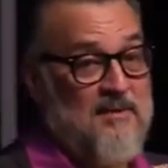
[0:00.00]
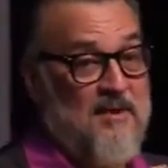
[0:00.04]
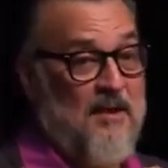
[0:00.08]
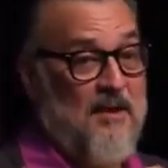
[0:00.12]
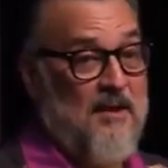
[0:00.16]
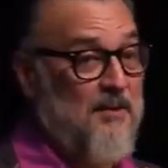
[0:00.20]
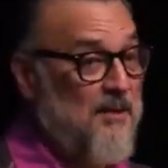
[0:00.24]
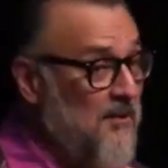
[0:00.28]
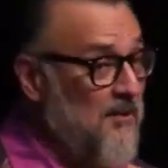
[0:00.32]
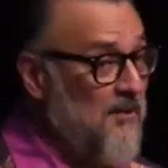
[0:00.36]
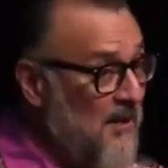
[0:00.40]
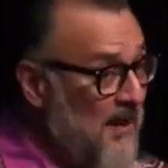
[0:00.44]

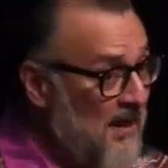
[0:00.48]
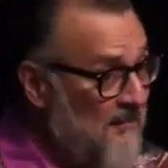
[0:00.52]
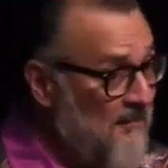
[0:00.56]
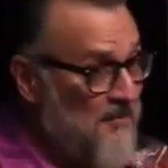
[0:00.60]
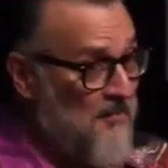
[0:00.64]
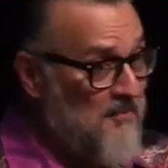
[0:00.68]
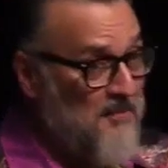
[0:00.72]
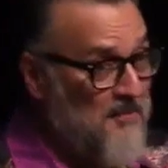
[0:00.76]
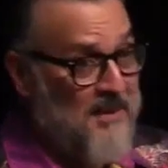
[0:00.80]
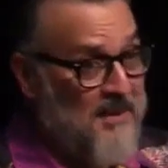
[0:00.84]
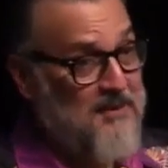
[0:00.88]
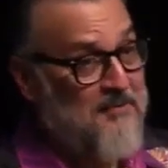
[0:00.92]
And when you don't have
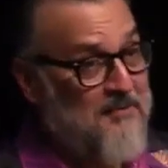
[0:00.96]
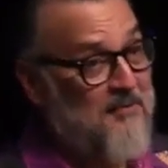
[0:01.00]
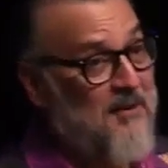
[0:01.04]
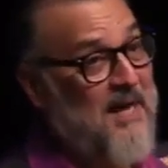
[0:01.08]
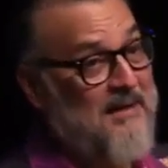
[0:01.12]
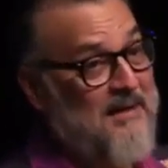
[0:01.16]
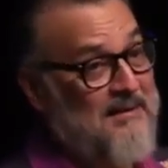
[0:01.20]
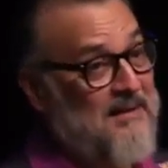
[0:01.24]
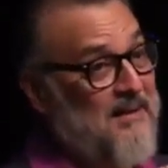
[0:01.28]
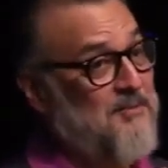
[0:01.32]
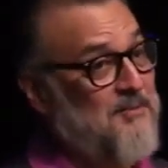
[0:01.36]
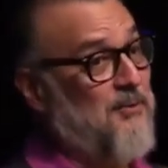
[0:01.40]
your money
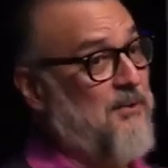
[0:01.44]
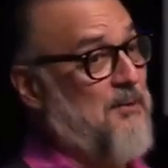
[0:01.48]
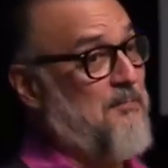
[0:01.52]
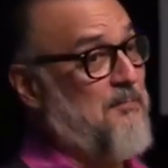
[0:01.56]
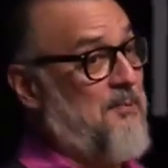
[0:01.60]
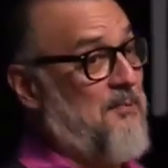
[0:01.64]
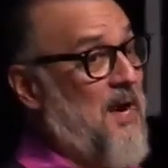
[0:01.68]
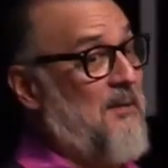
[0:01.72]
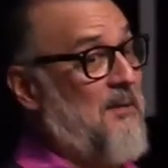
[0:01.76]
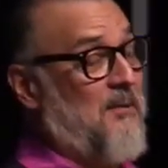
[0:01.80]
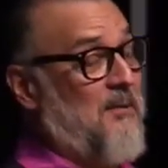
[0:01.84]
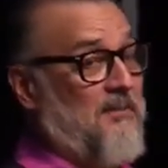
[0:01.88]
right, that's what the
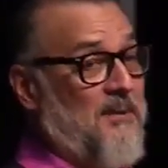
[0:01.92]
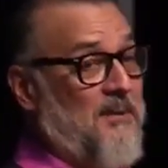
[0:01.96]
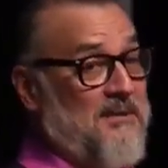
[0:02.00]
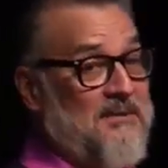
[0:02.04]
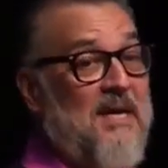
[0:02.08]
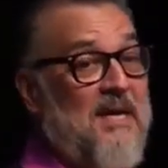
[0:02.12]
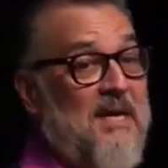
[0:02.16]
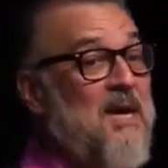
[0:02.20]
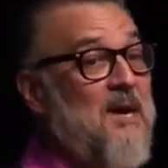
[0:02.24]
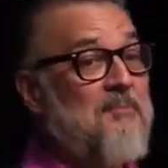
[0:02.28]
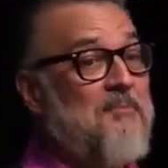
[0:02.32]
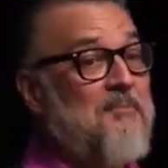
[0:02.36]
problem
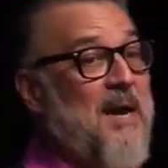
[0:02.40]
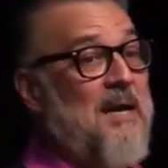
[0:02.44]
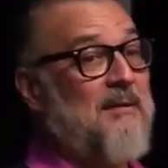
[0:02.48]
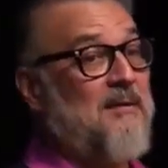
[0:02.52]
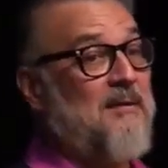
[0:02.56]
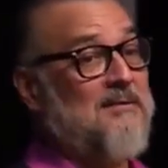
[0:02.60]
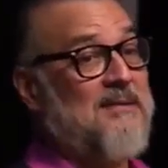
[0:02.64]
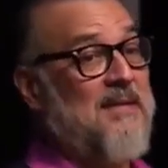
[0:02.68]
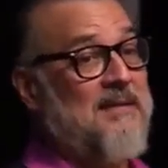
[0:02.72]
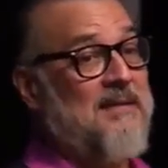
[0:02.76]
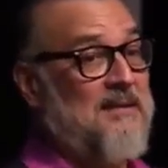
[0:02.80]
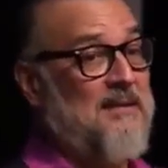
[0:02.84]
is.
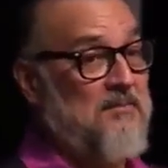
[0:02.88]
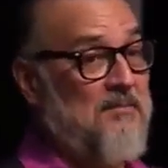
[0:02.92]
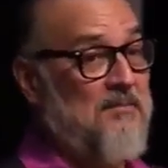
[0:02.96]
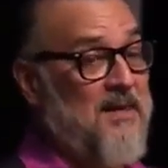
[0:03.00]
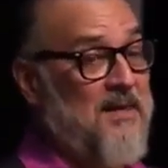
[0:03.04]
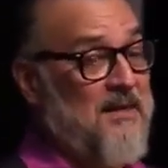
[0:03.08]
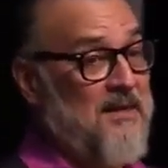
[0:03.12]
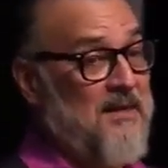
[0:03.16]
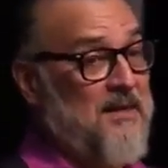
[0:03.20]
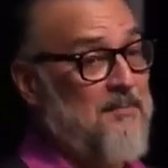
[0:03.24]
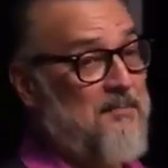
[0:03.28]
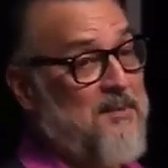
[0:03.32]
Problem is not the
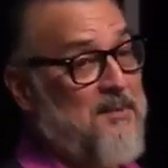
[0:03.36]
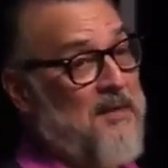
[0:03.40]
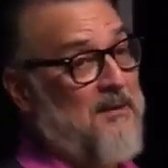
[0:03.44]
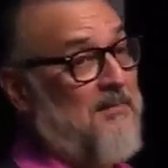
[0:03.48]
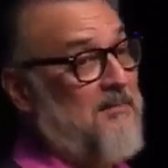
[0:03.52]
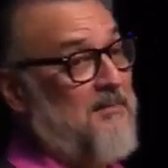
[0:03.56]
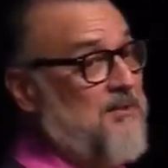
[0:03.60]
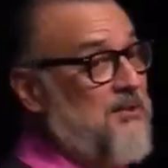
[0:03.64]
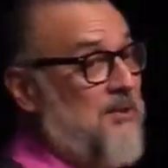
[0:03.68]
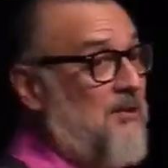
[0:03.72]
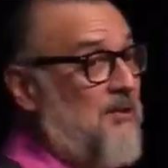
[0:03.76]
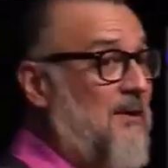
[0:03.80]
money. The
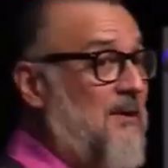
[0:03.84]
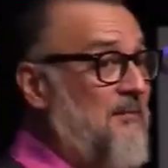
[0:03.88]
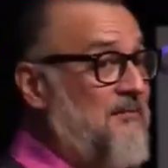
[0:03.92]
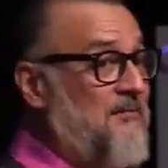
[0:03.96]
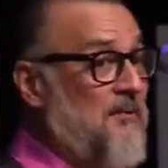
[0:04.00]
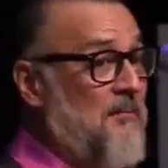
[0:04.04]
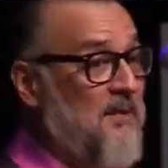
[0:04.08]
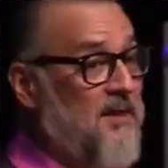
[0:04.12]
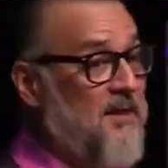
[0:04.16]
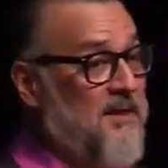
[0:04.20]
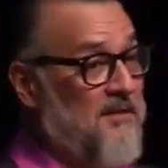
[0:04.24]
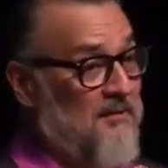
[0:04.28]
problem is you don't have
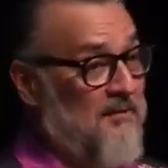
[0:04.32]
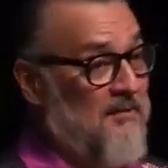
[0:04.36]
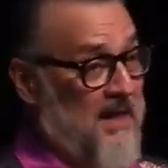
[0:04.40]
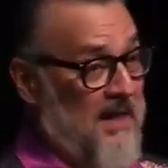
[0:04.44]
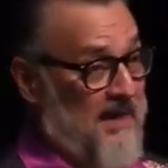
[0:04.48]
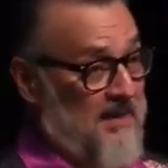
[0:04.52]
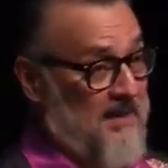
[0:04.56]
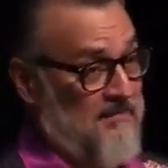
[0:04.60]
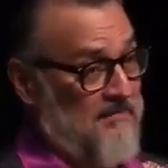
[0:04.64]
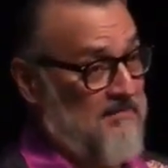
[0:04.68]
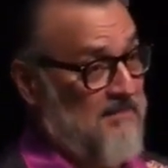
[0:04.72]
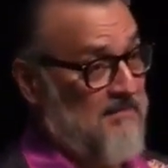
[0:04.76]
your money
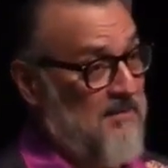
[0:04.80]
right.